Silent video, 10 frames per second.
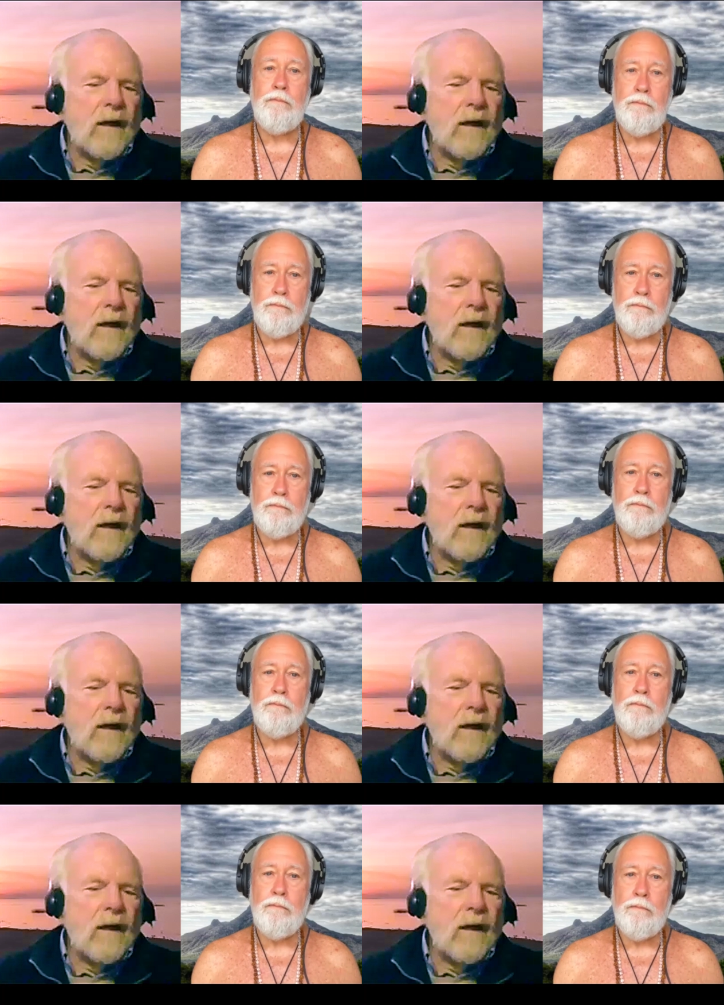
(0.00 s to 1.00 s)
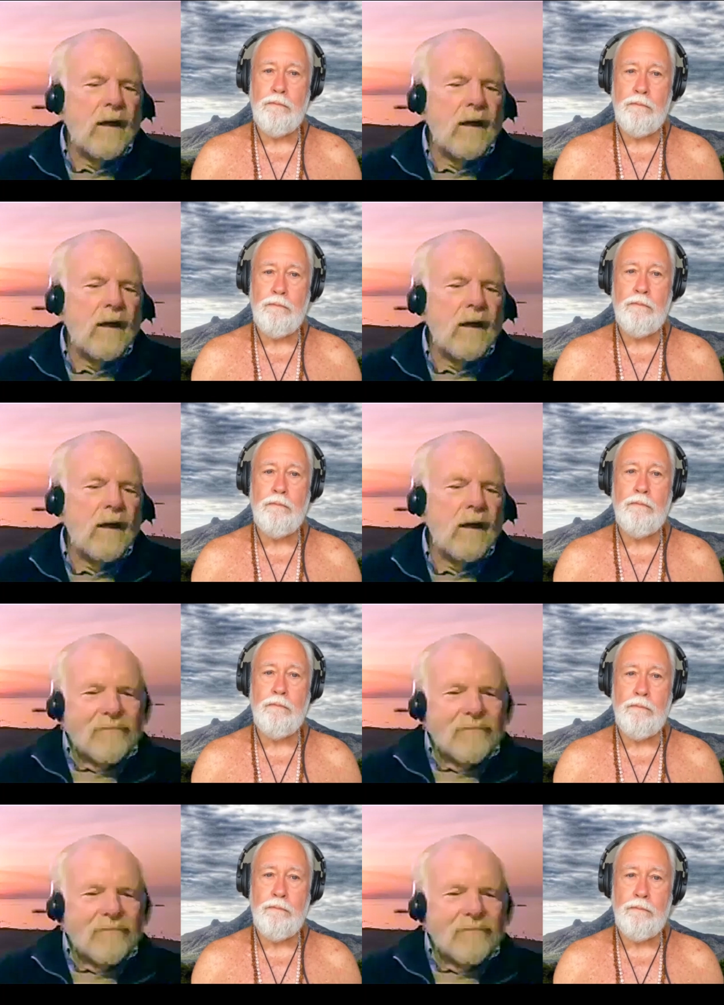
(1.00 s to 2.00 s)

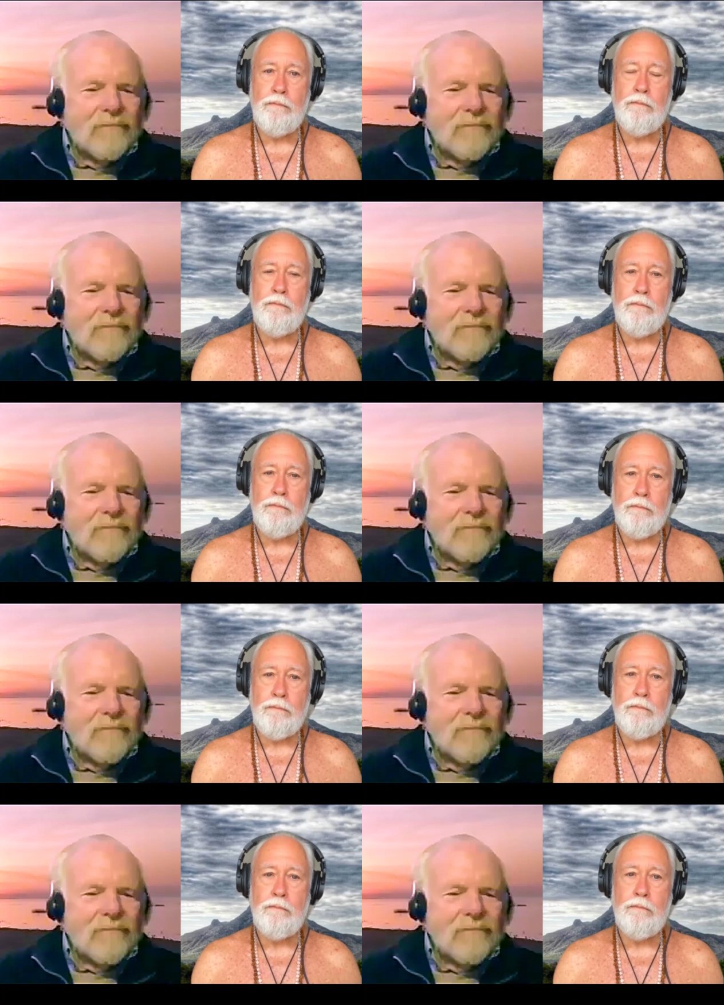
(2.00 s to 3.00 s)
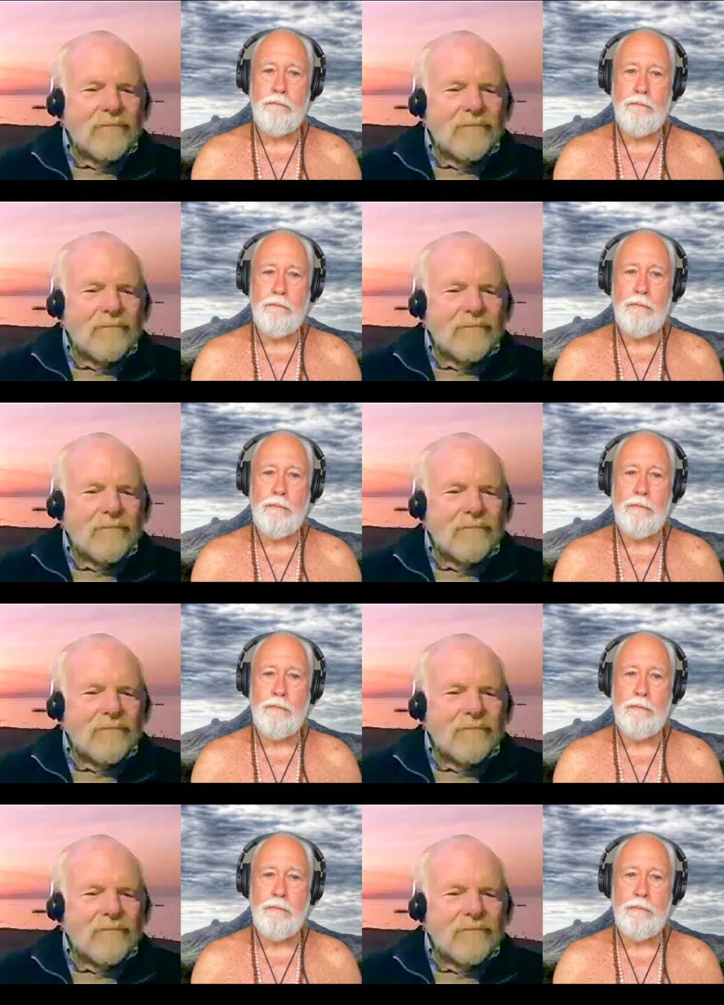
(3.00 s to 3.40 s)
Nothing is said.